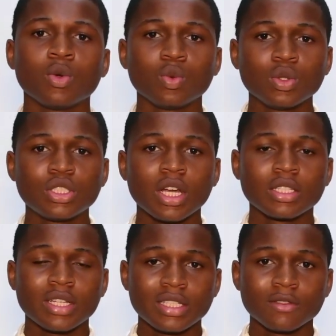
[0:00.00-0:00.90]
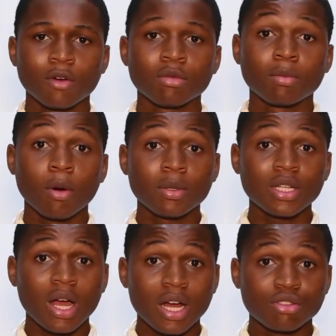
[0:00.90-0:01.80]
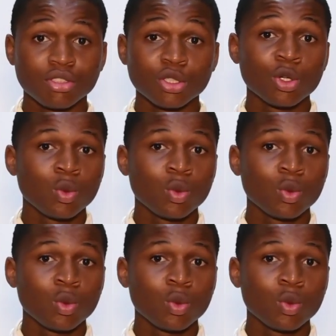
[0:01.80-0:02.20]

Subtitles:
which starting from the popliteal artery,